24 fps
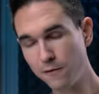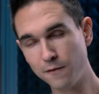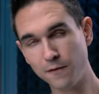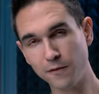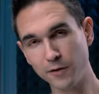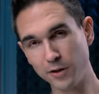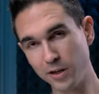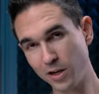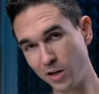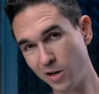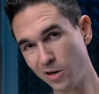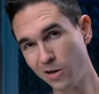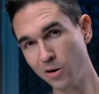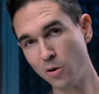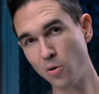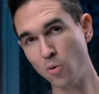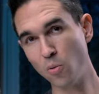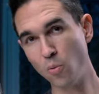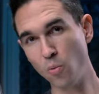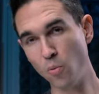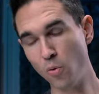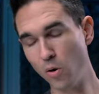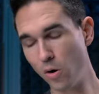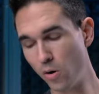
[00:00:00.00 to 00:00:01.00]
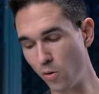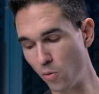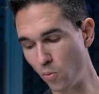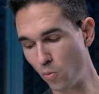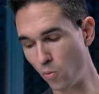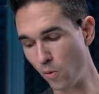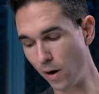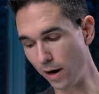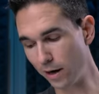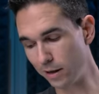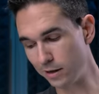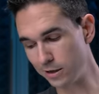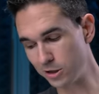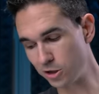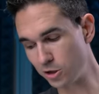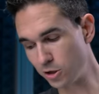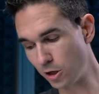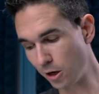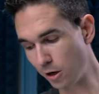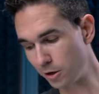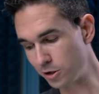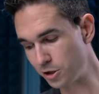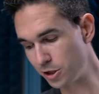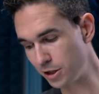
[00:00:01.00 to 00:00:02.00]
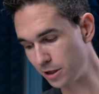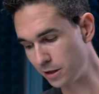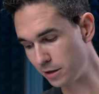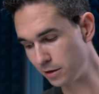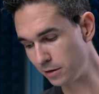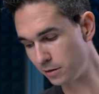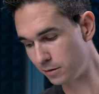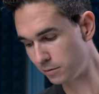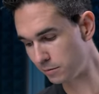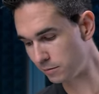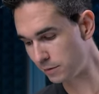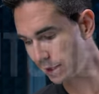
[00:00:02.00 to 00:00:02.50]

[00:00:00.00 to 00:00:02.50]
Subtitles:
for their wireless charging